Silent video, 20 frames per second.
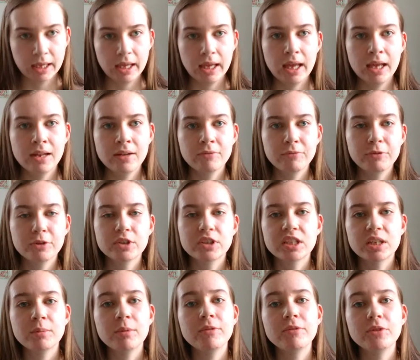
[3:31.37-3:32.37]
And for
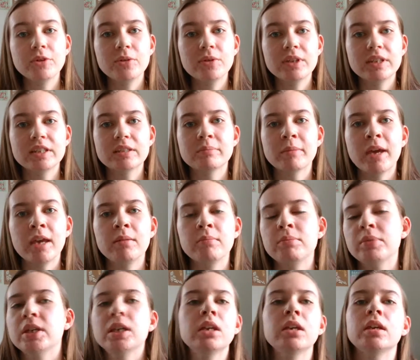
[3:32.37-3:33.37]
some of you, this might
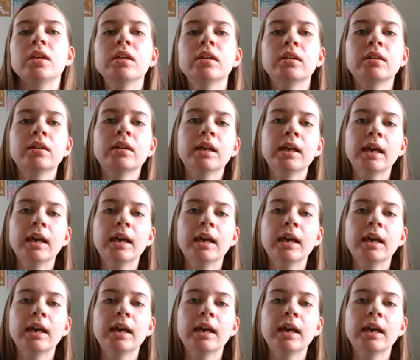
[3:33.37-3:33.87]
be